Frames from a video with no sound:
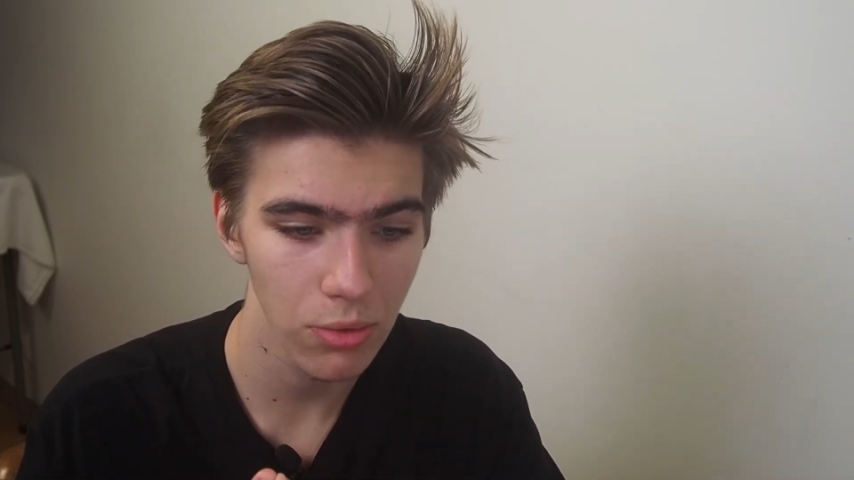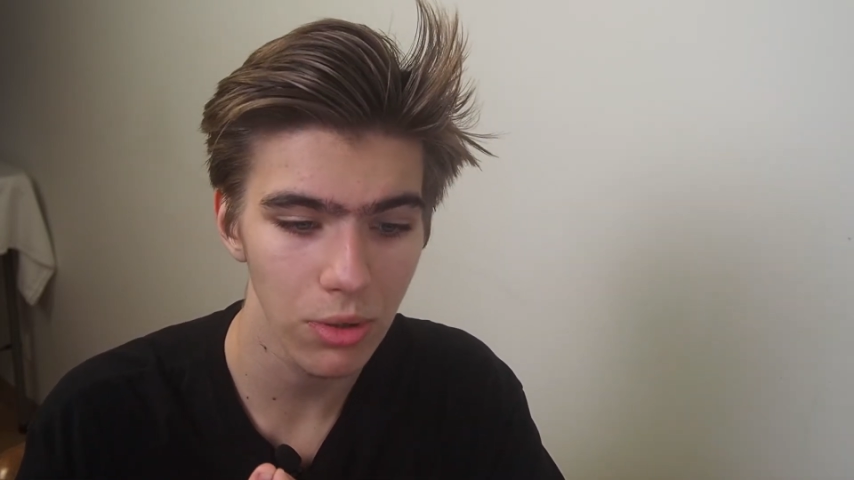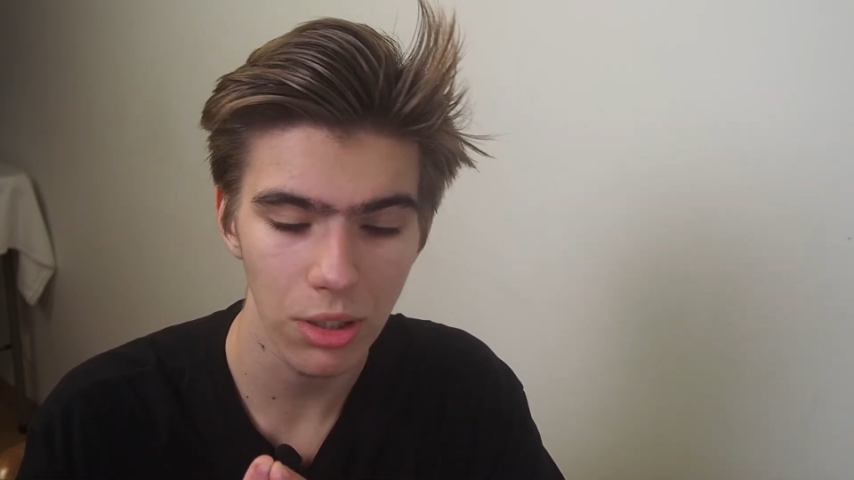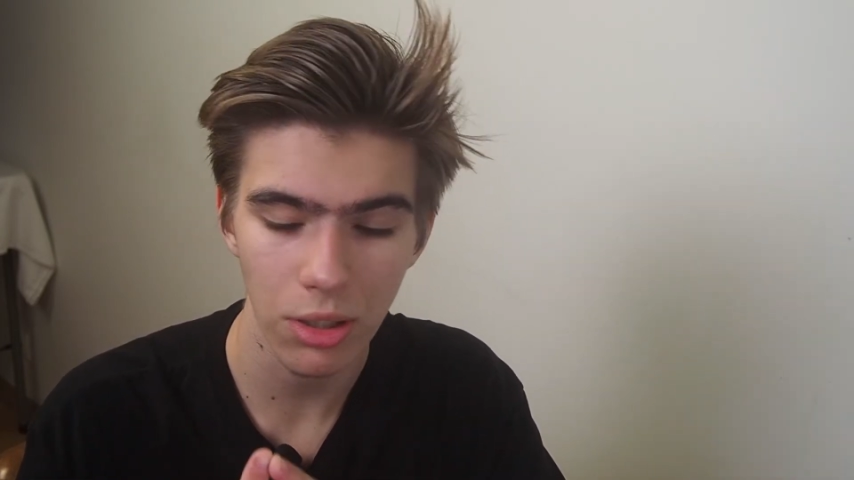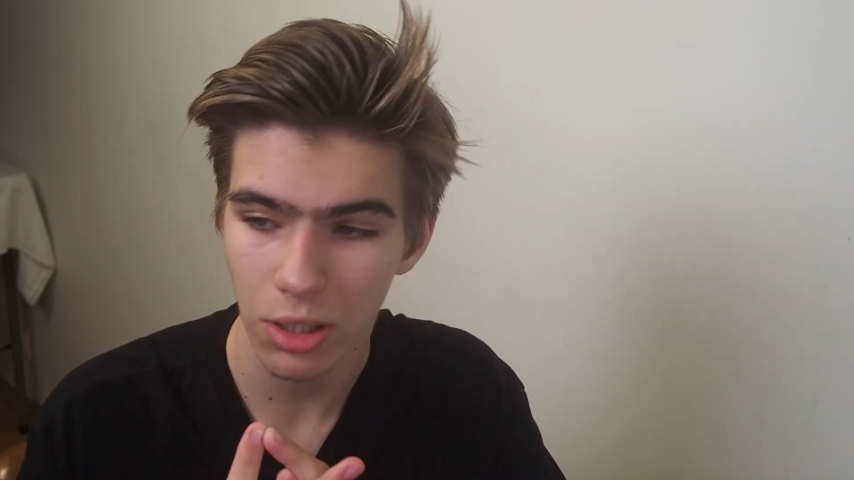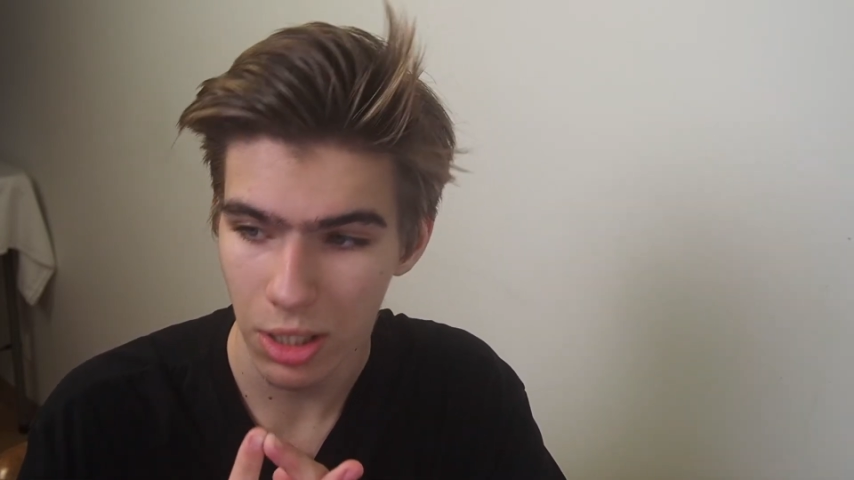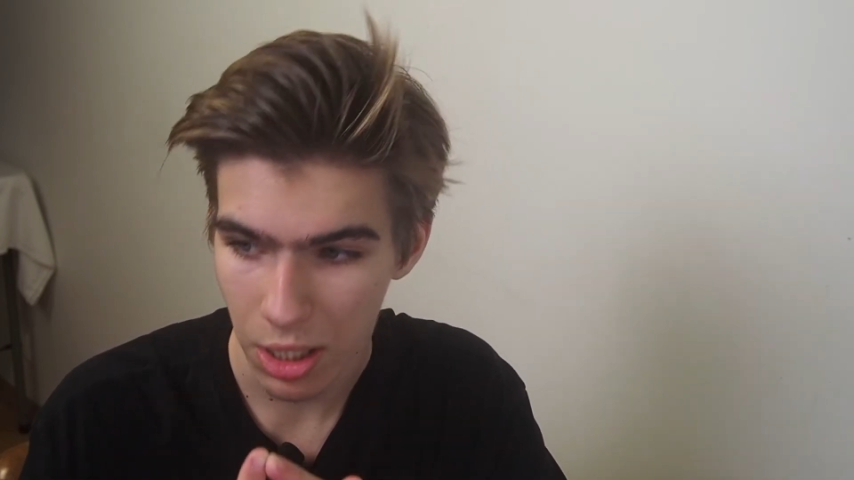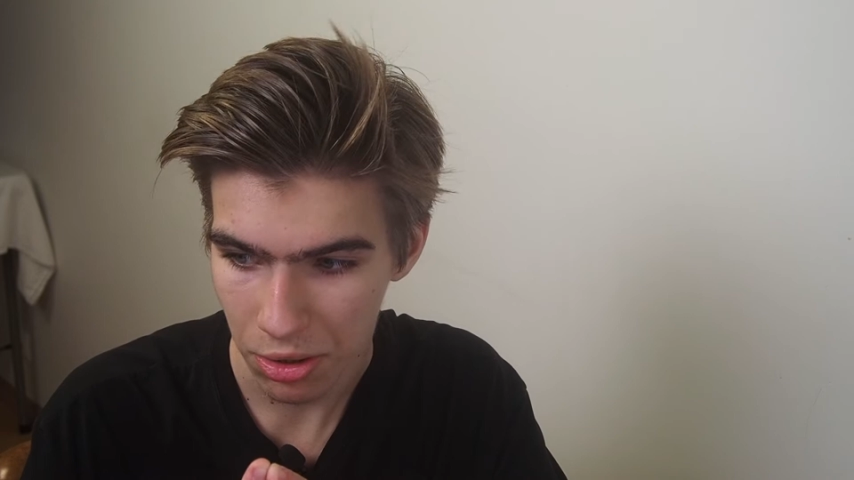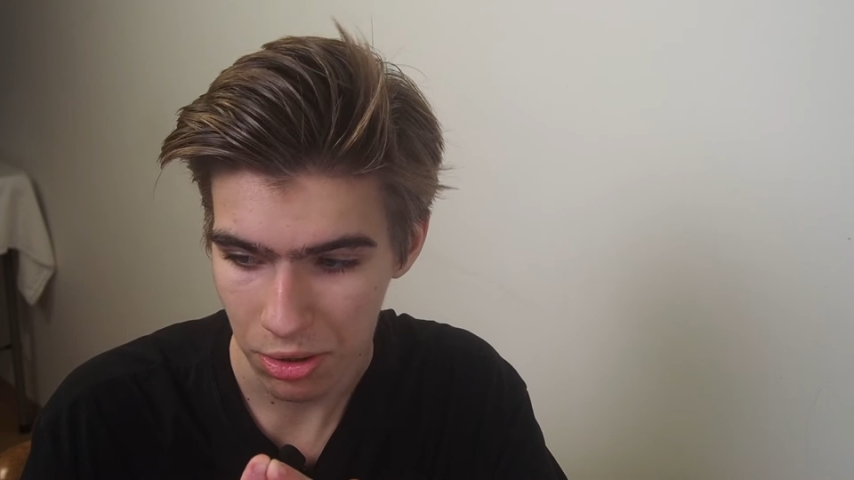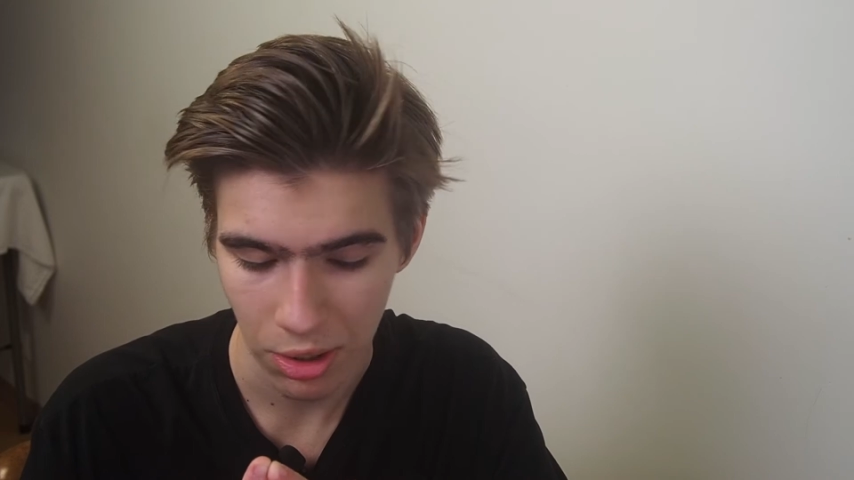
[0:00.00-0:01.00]
you can
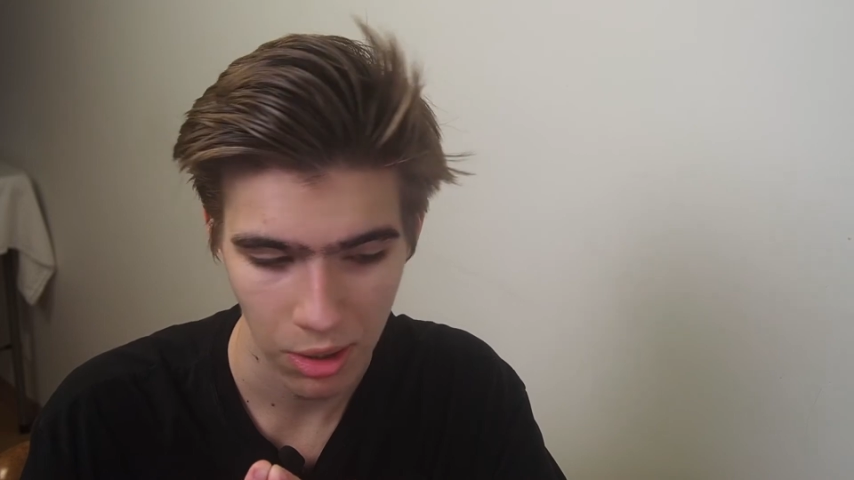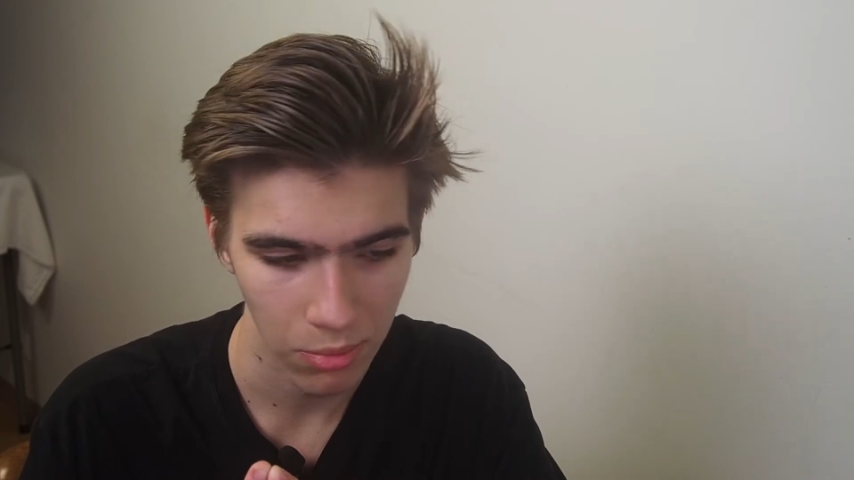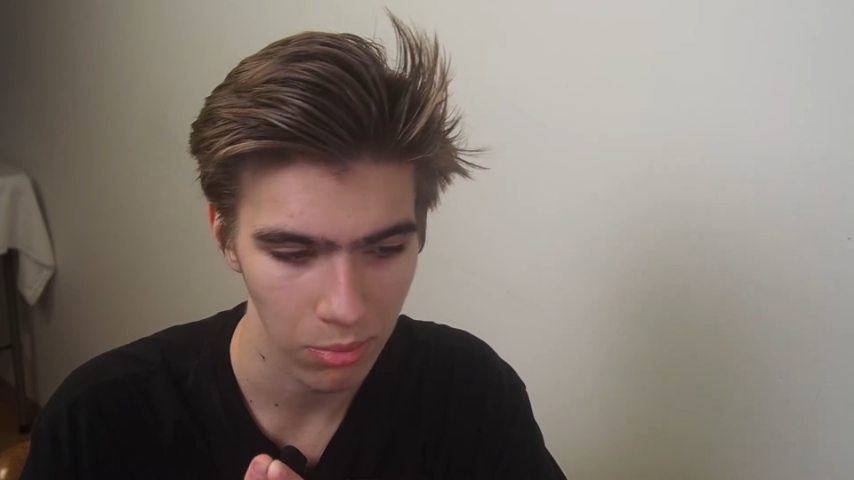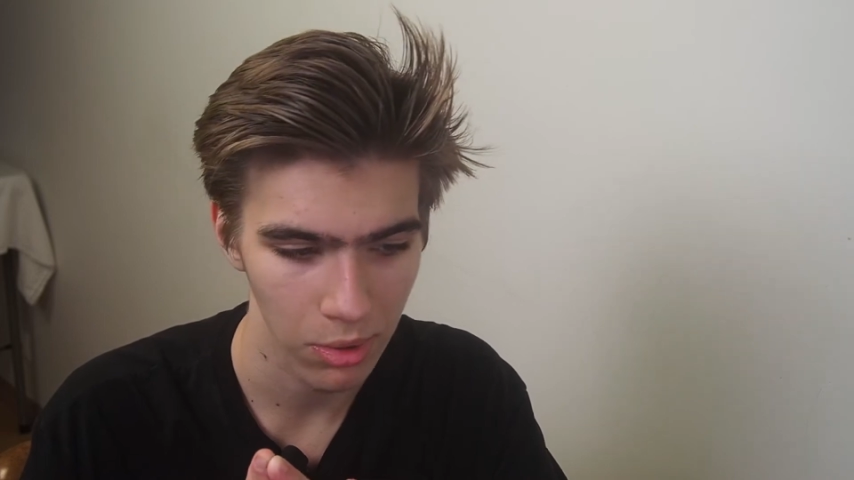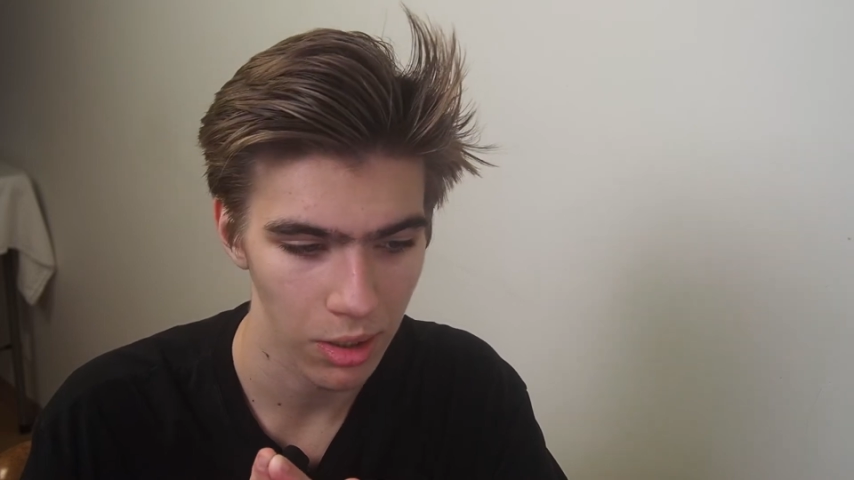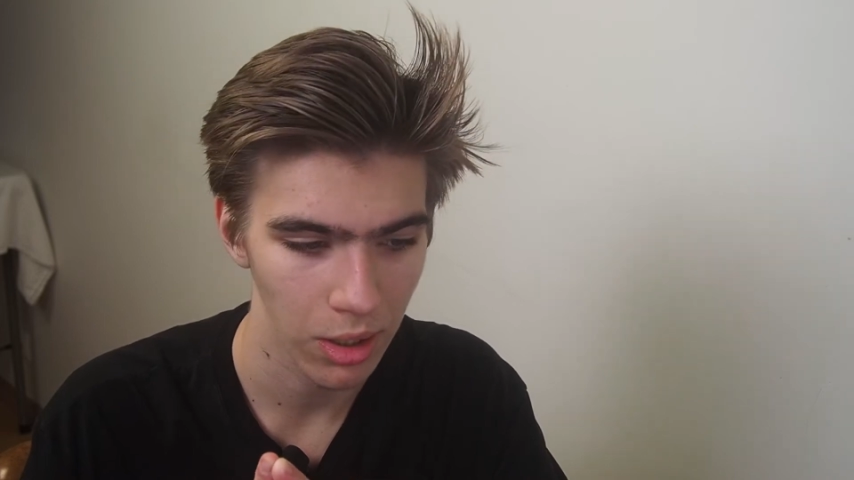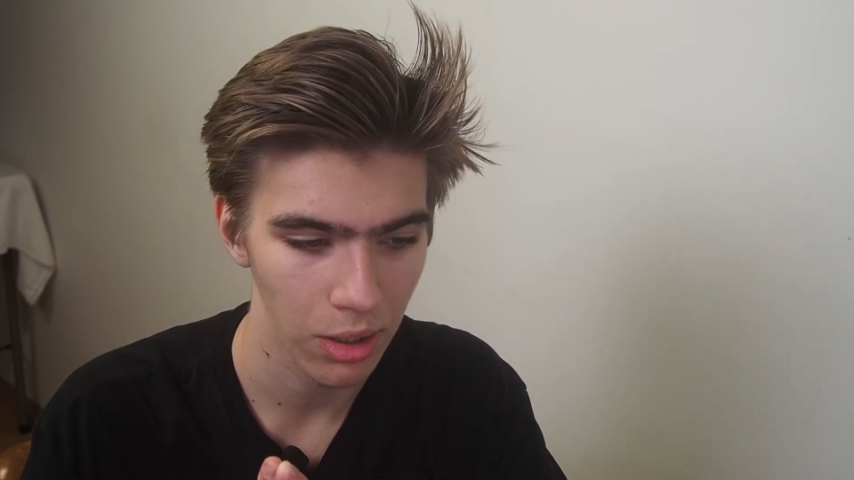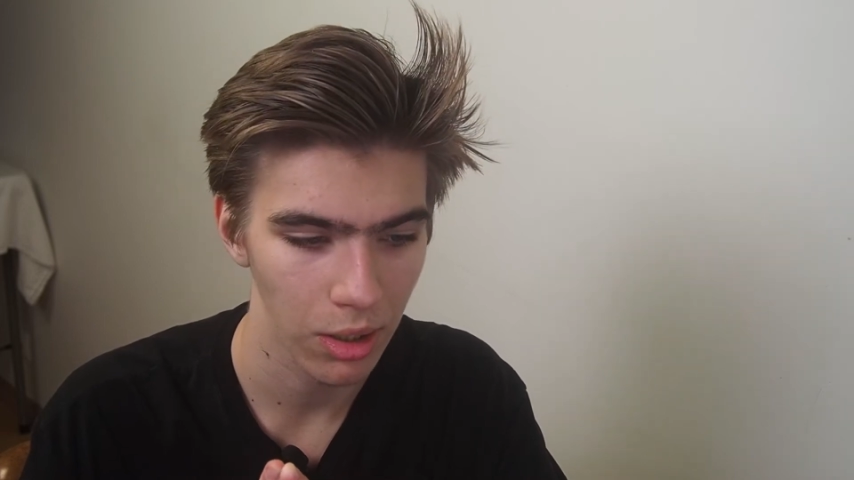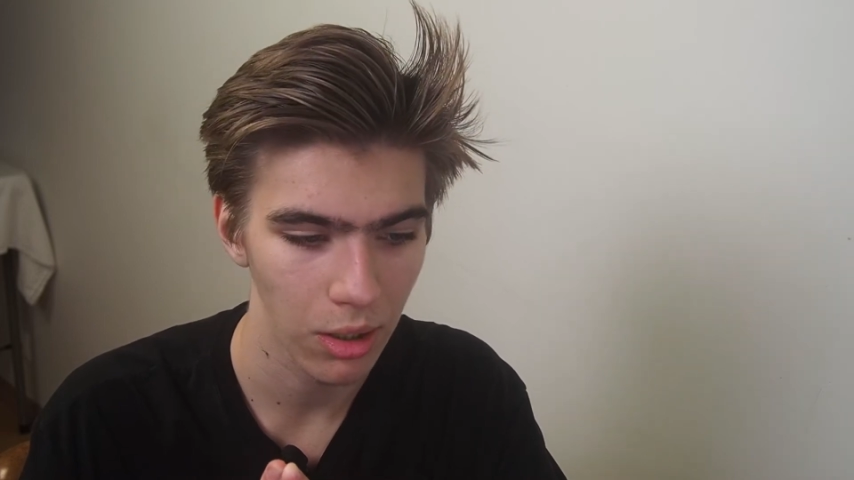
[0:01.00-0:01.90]
rent a number.